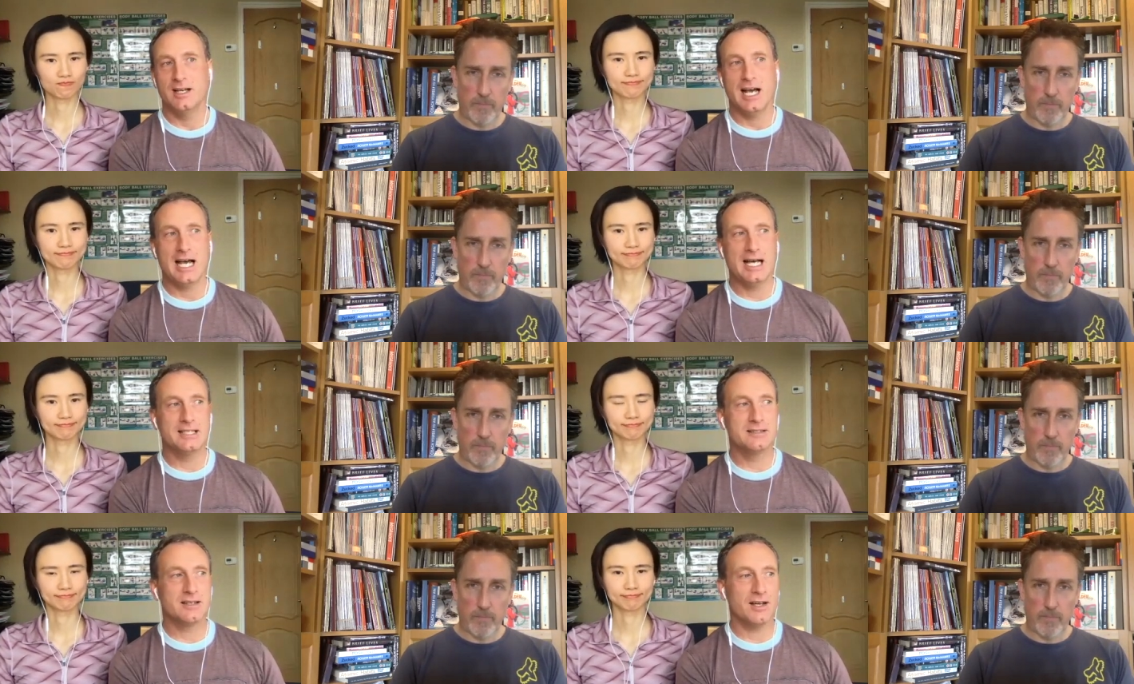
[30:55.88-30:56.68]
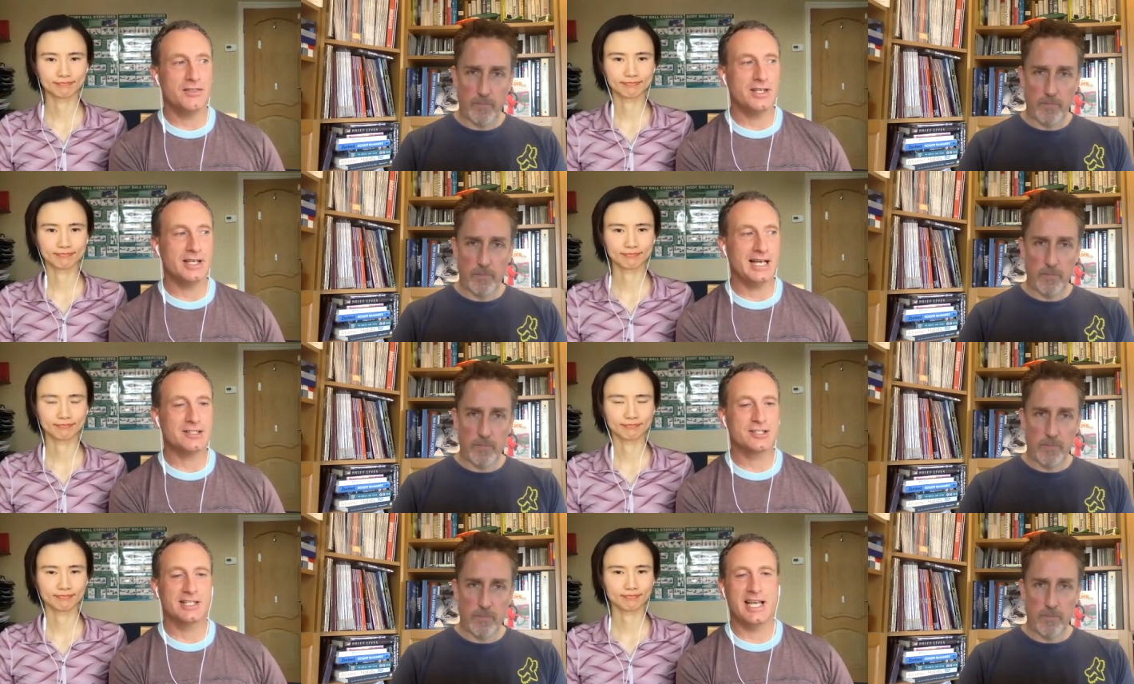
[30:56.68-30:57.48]
Speaker 1: And I think
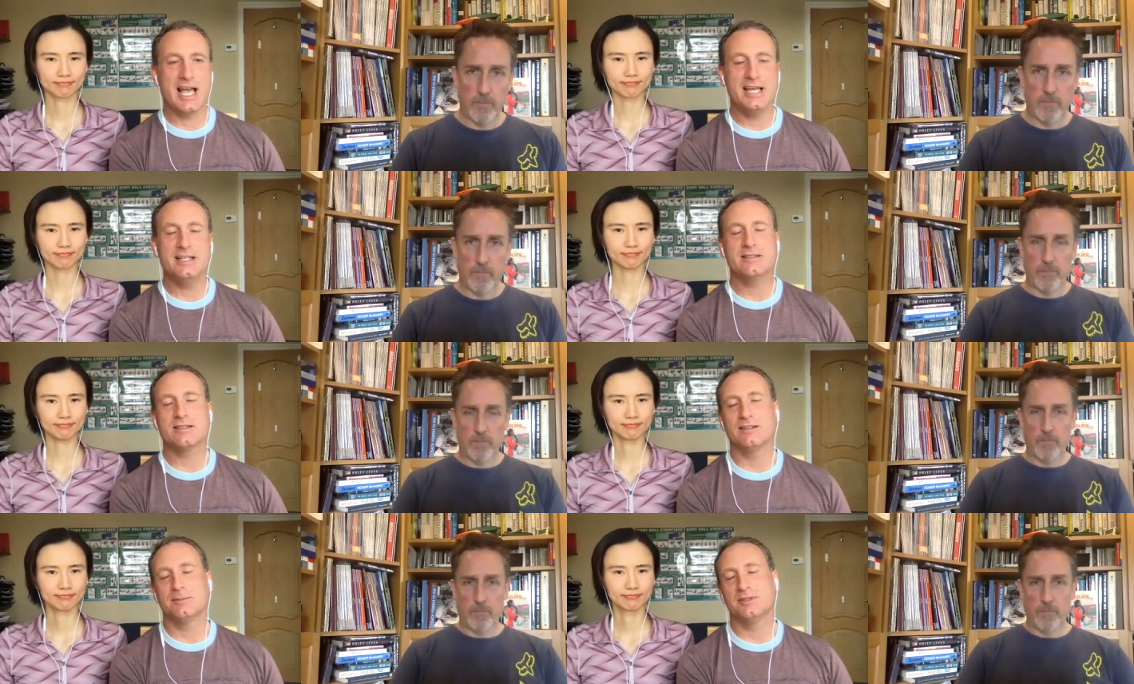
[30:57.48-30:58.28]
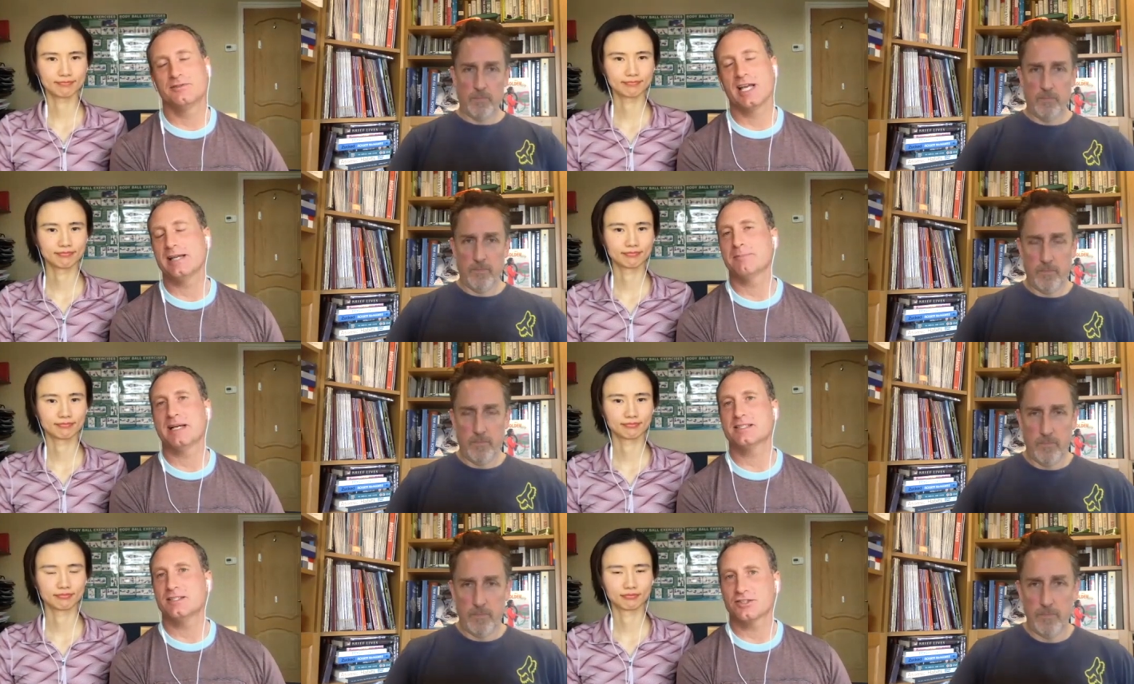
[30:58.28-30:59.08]
actually any type of getting
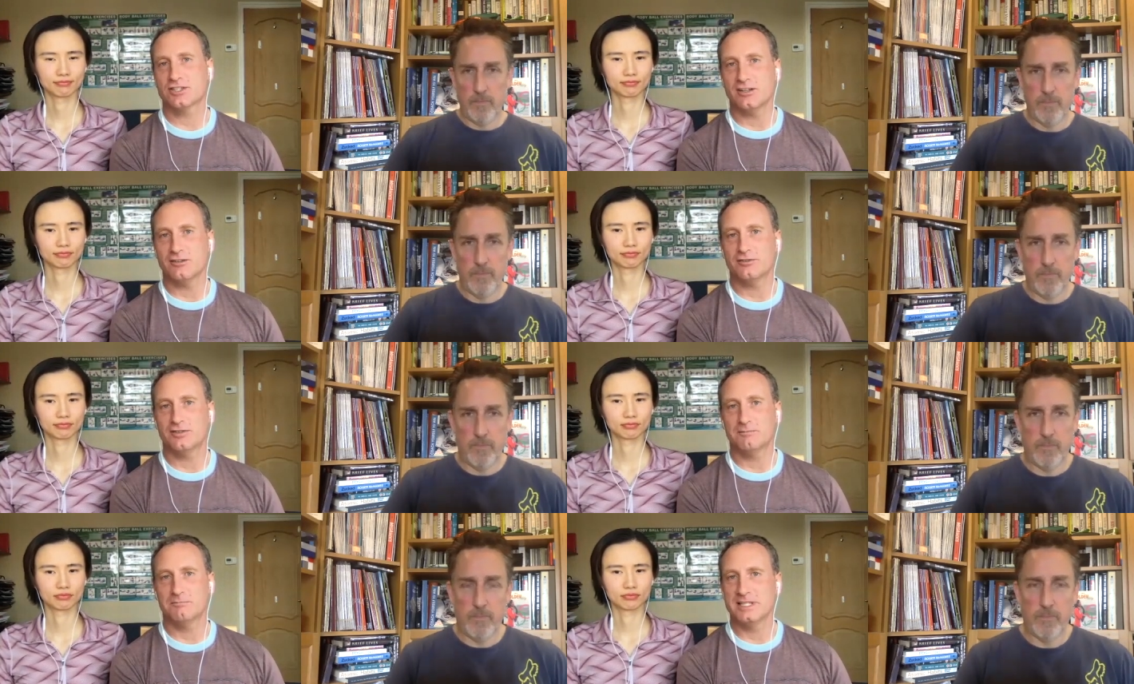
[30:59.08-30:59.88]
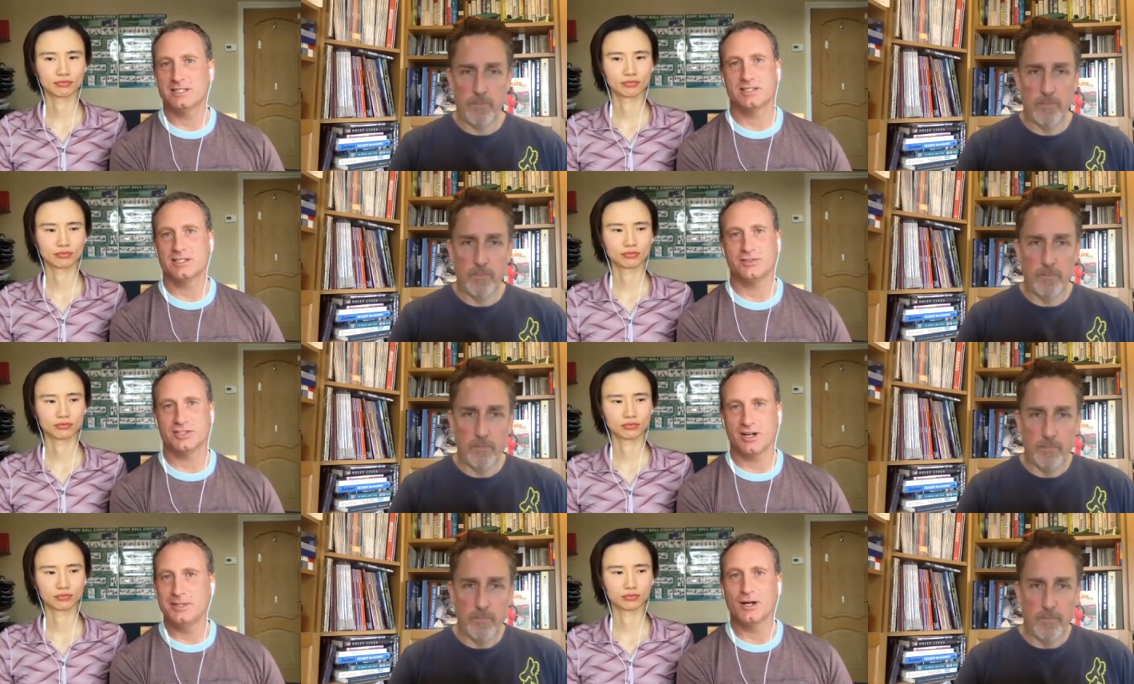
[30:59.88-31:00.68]
better yourself makes a difference.
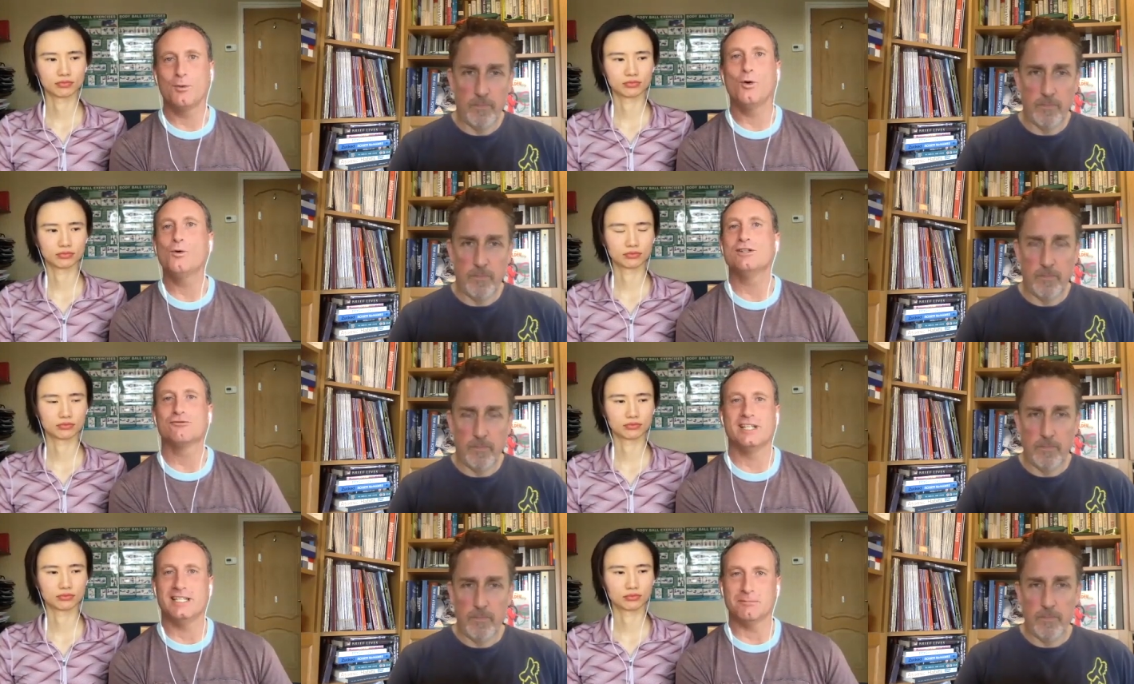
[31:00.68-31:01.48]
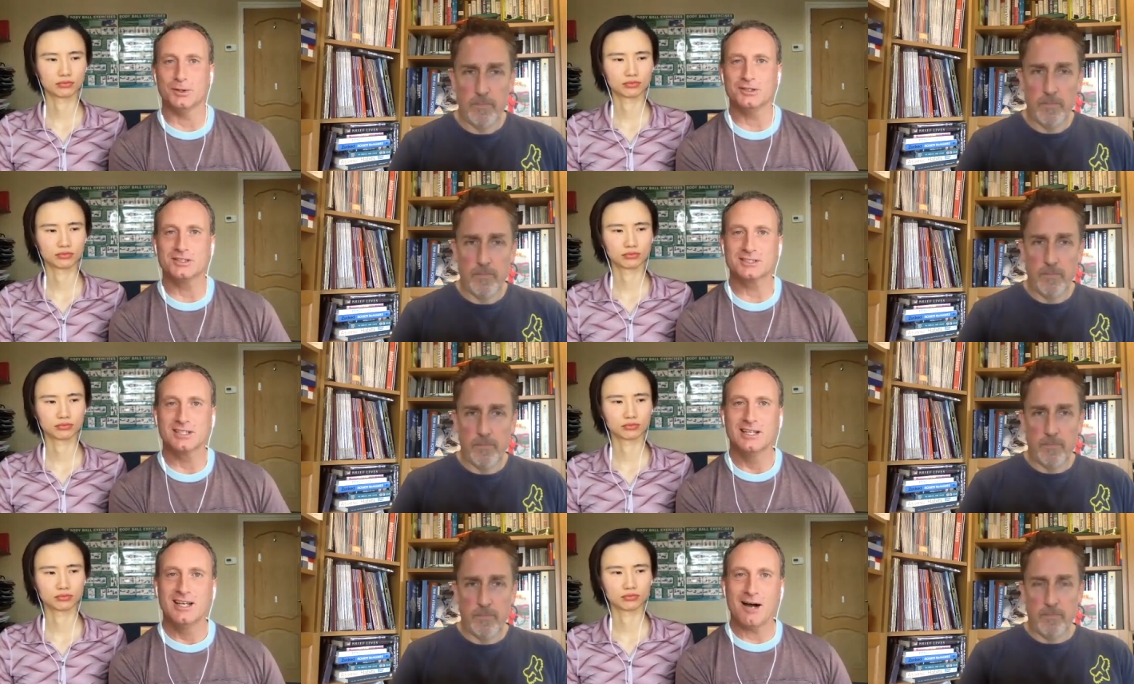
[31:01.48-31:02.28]
I mean, I'm always reading books.
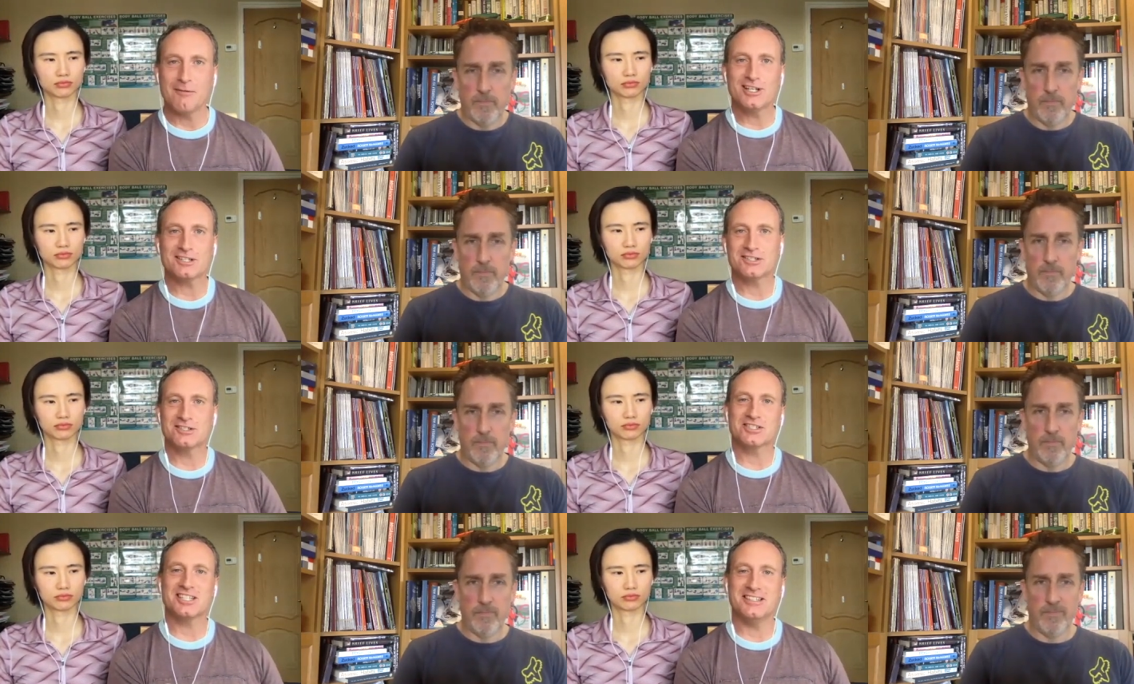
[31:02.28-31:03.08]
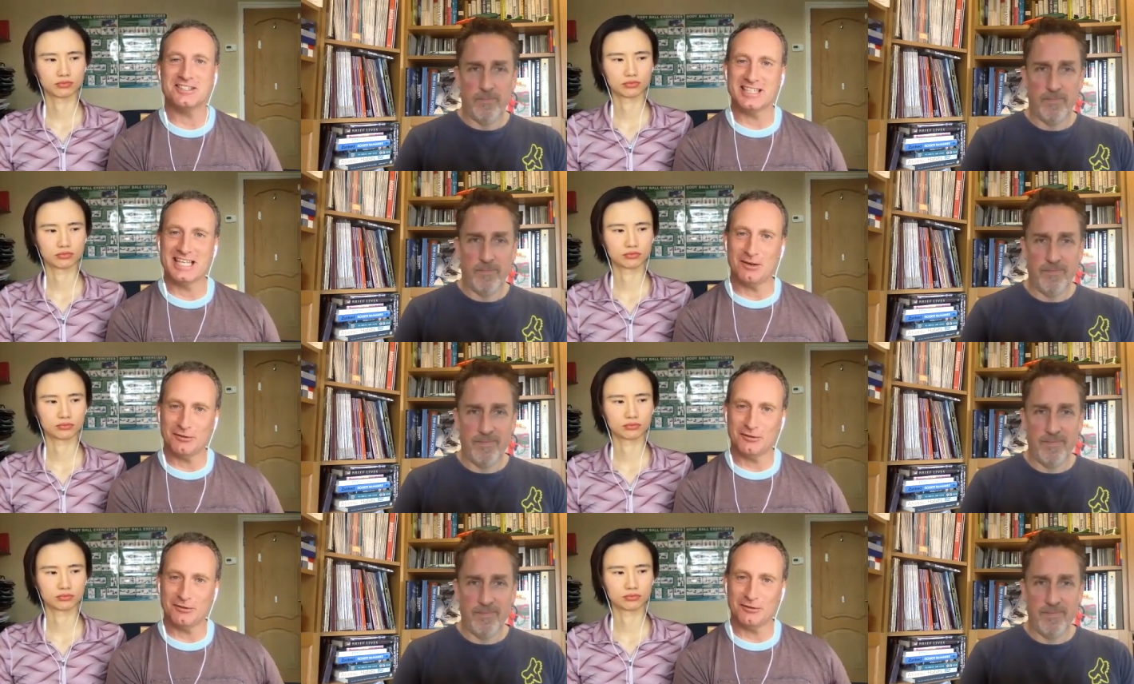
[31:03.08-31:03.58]
I'm reluctant to say this now after